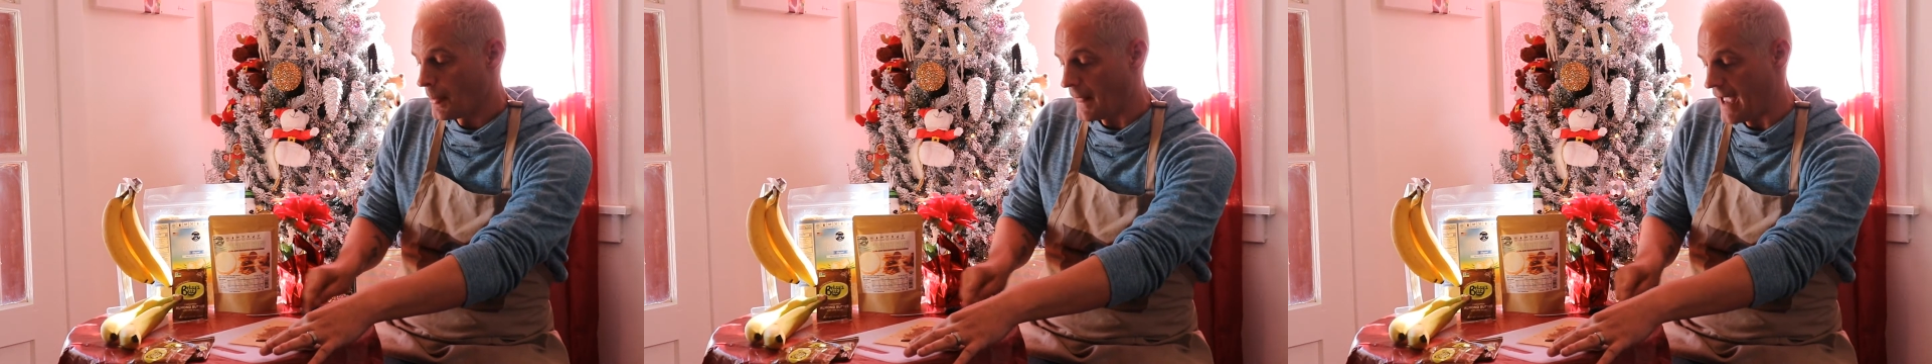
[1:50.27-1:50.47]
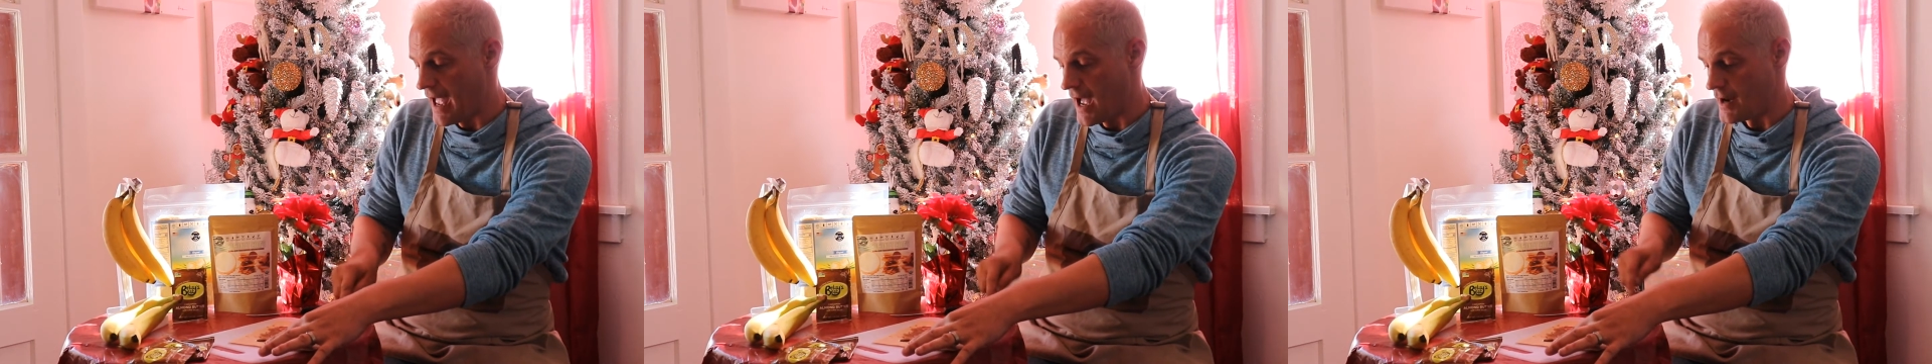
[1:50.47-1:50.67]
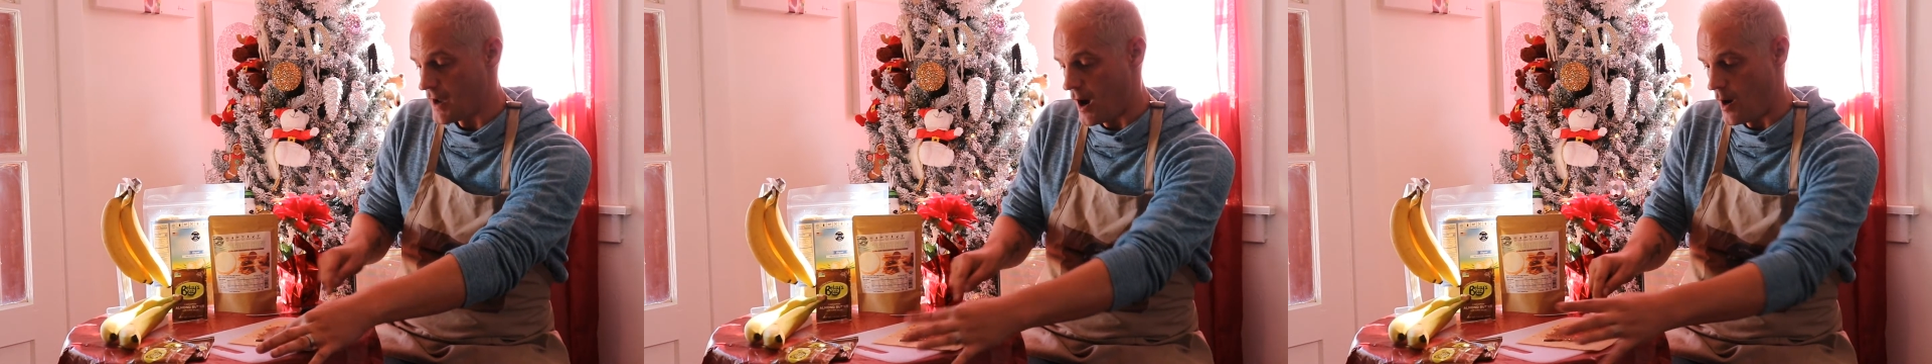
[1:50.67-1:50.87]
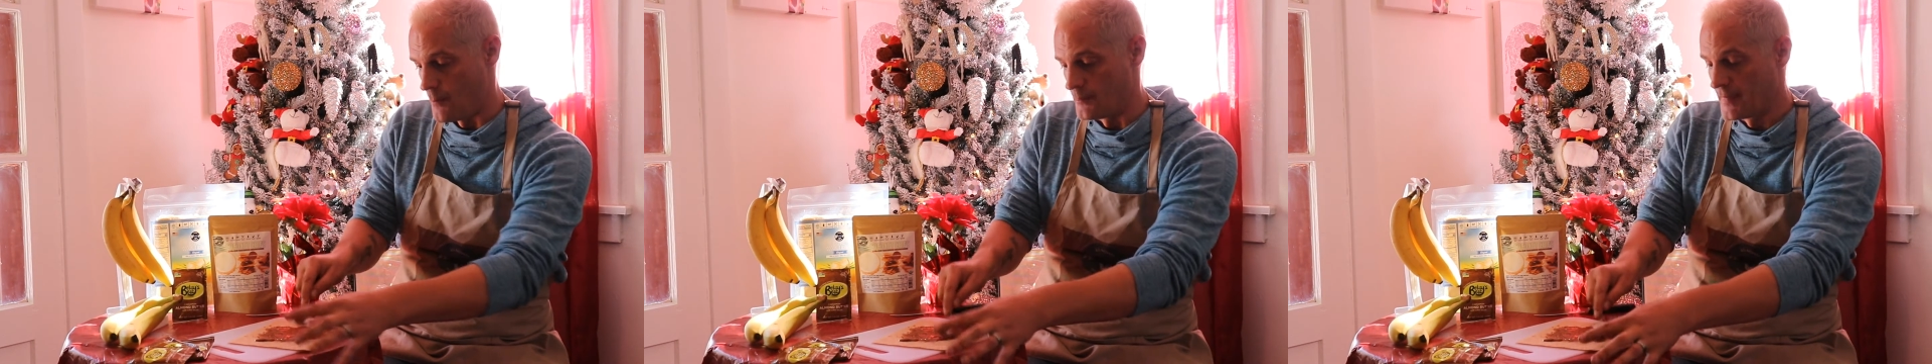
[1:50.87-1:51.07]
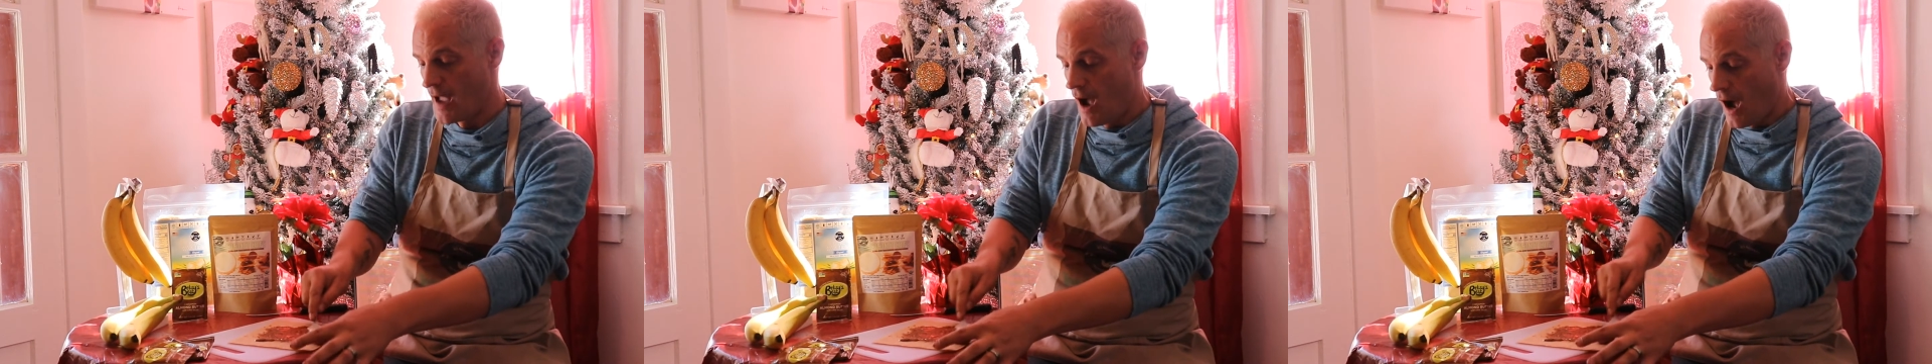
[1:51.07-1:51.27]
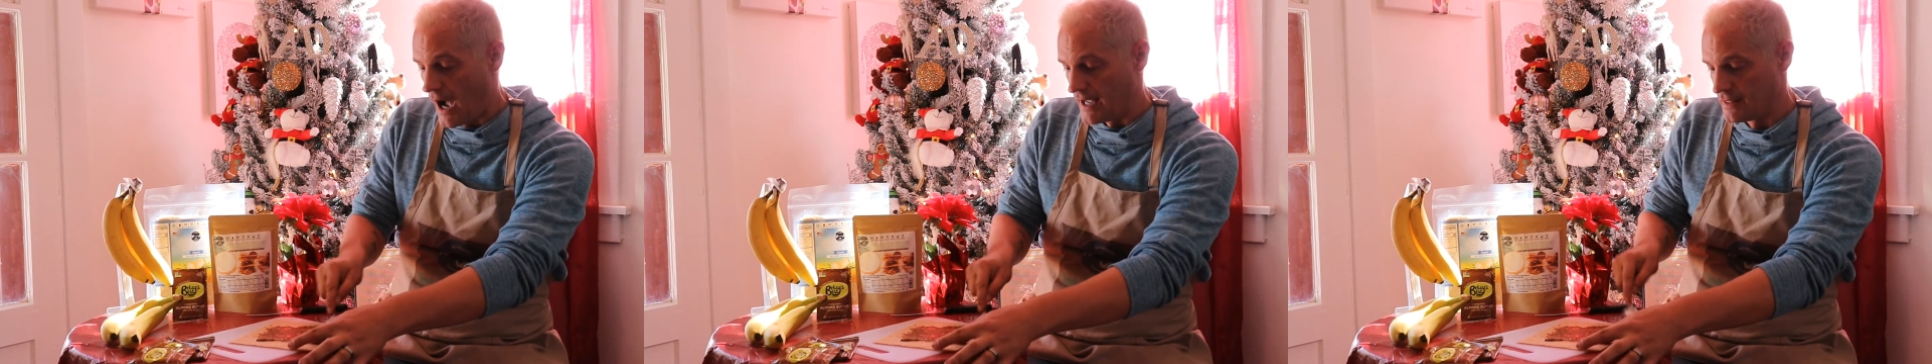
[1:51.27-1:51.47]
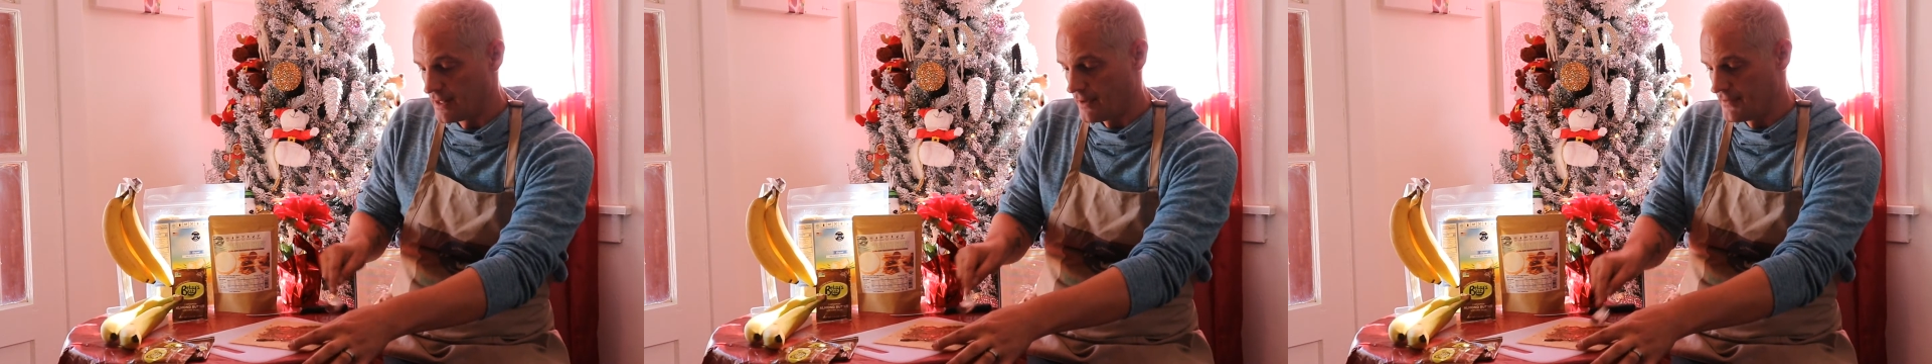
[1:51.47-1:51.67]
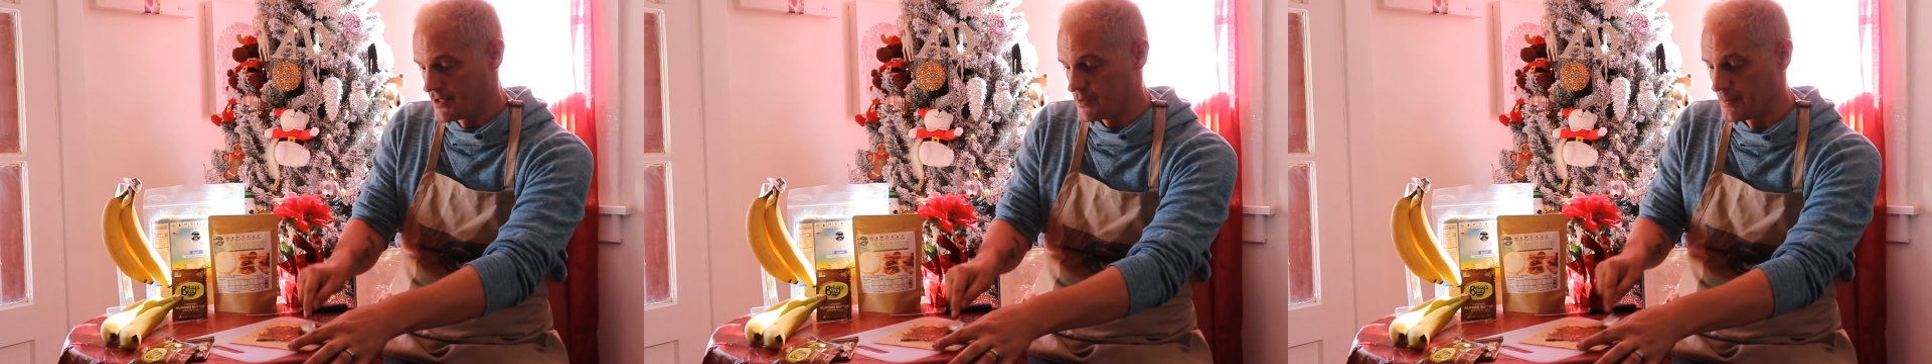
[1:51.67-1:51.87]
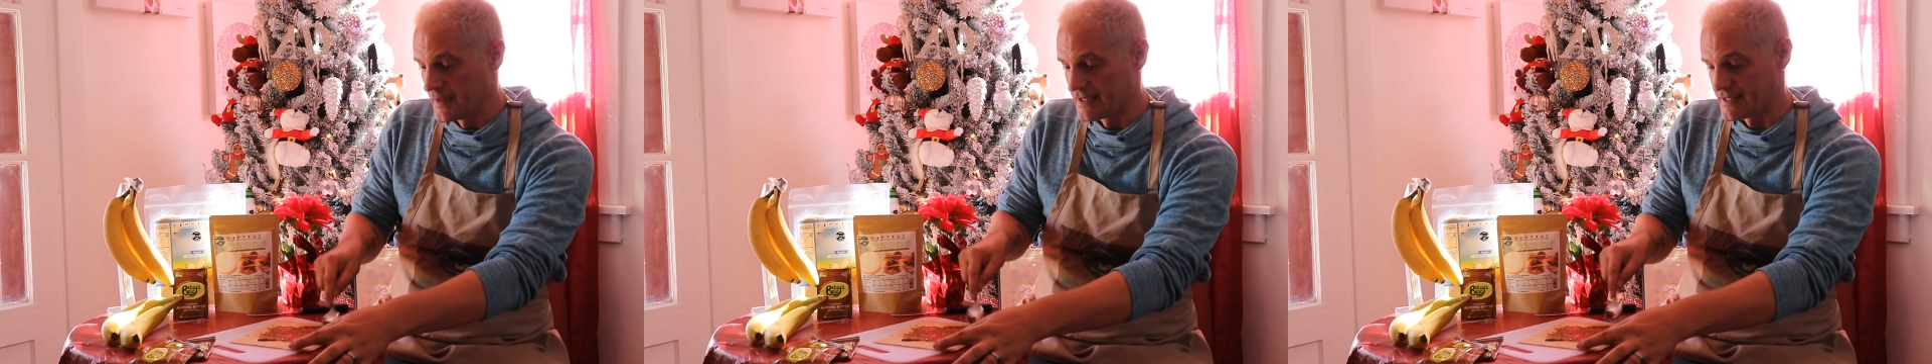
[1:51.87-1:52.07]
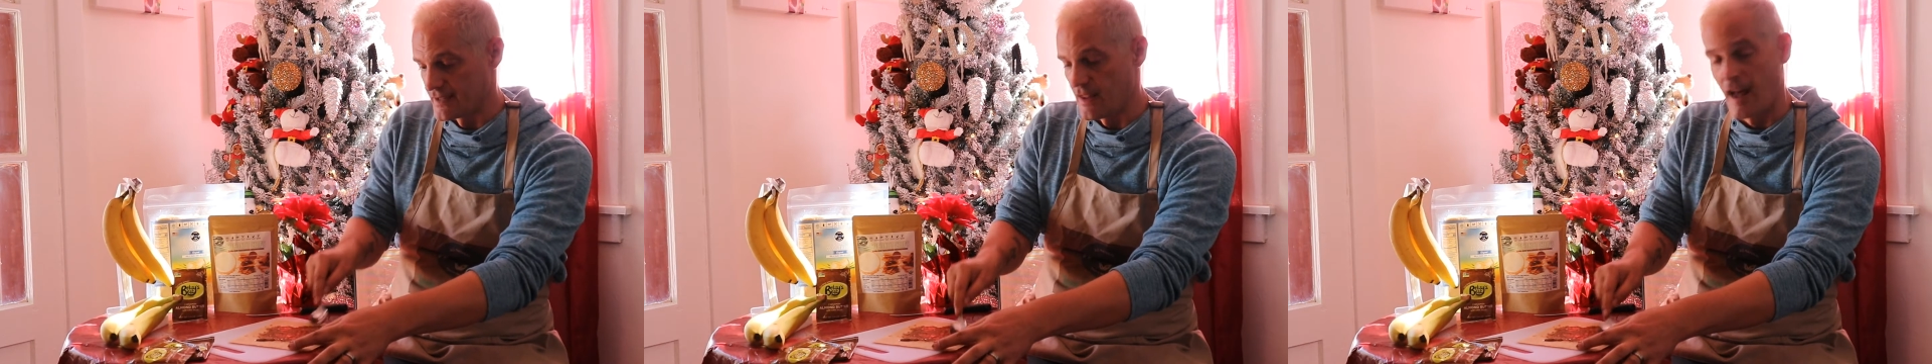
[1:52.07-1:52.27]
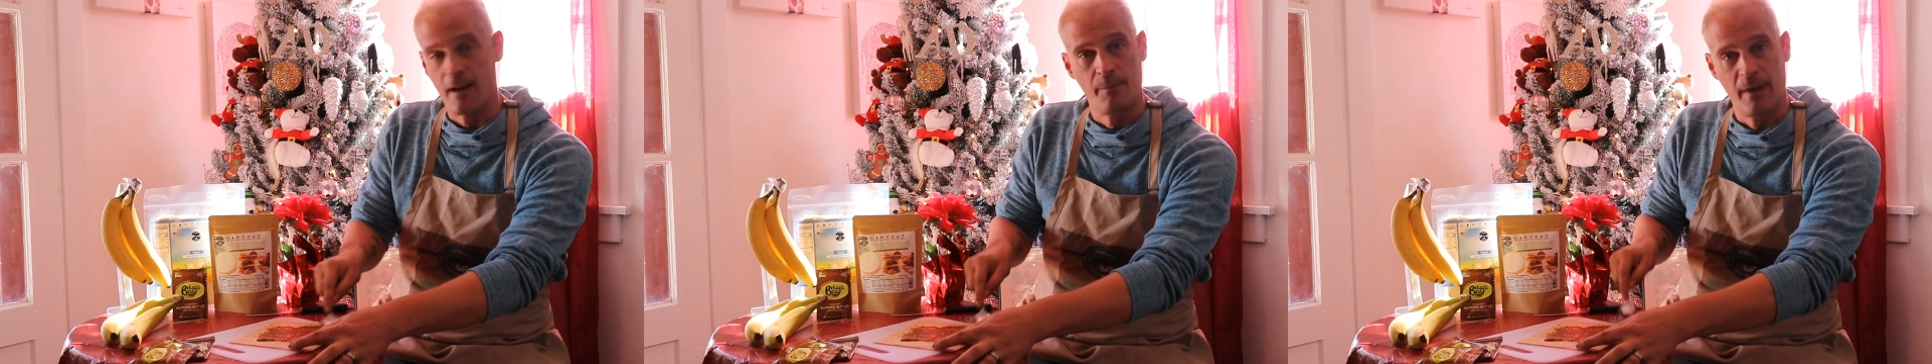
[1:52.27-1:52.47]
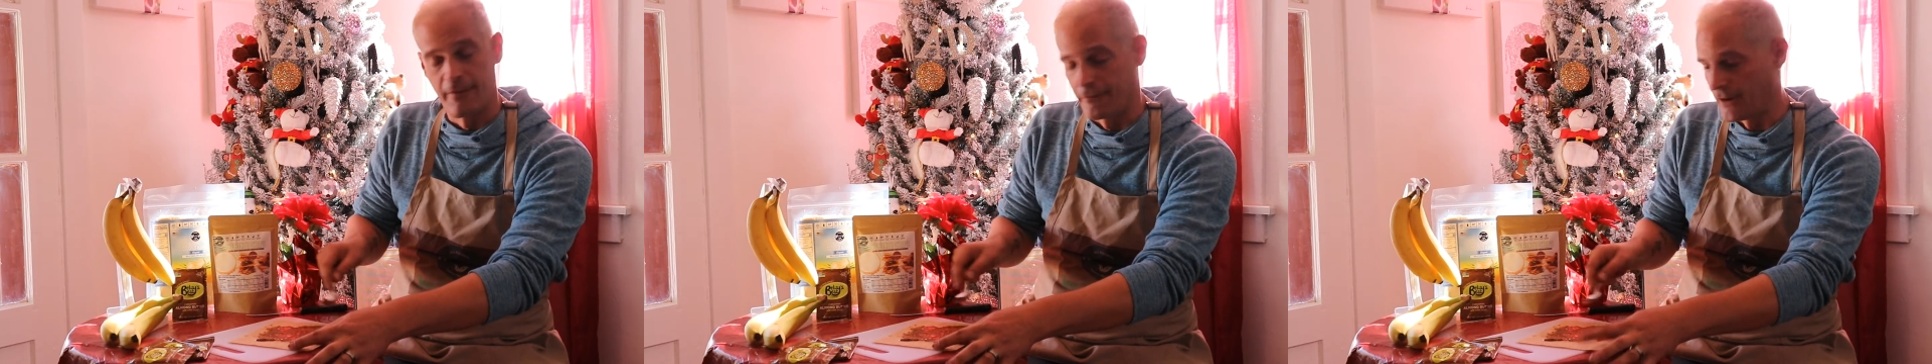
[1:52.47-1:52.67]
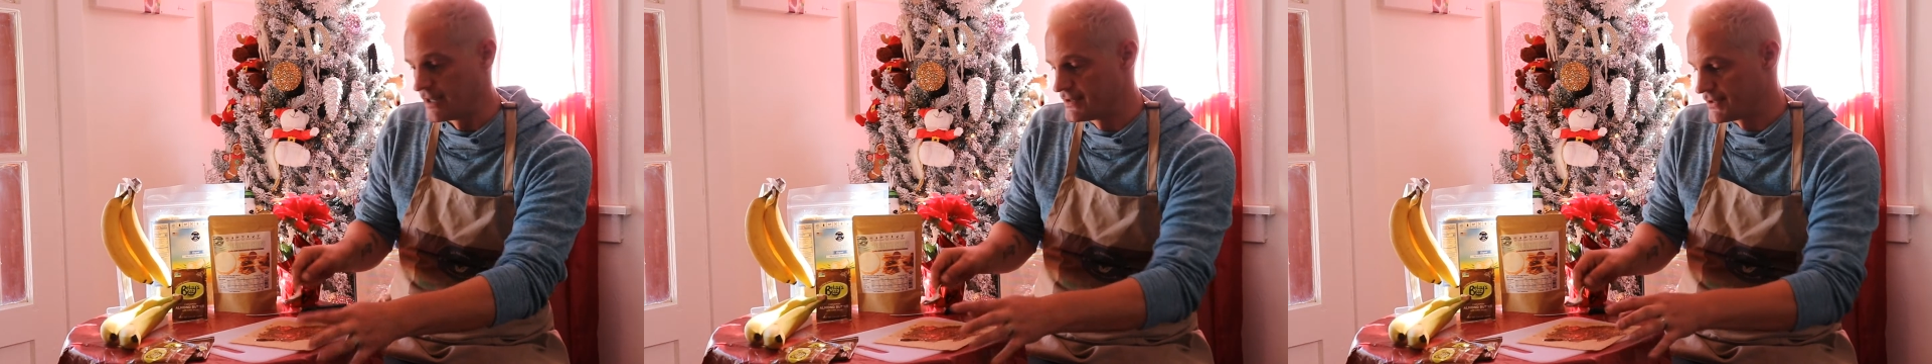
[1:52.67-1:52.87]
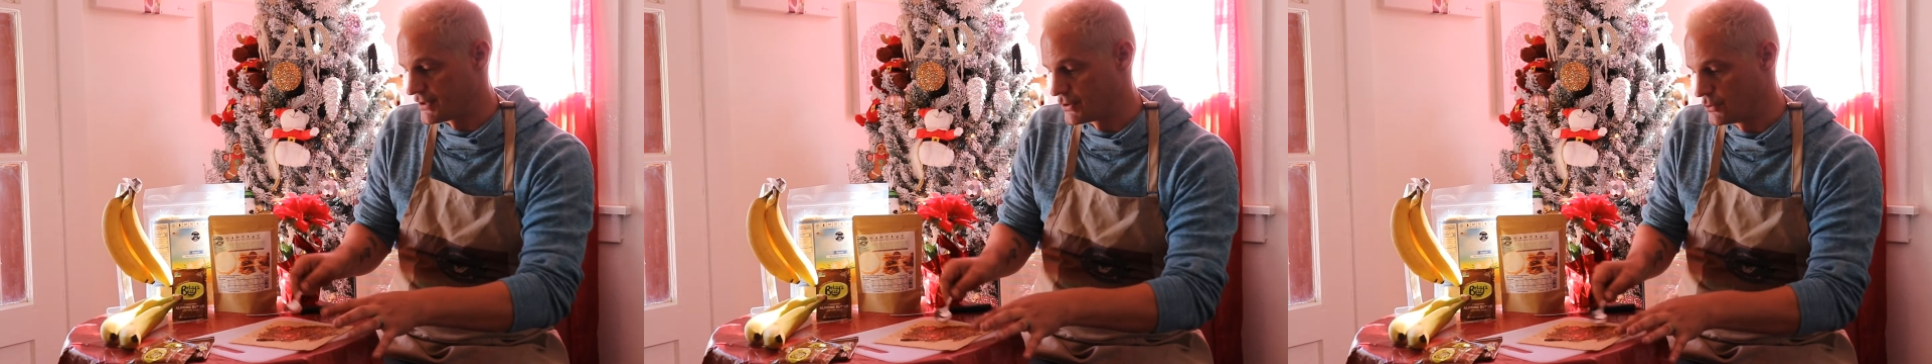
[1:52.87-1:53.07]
And I love this because a lot of my friends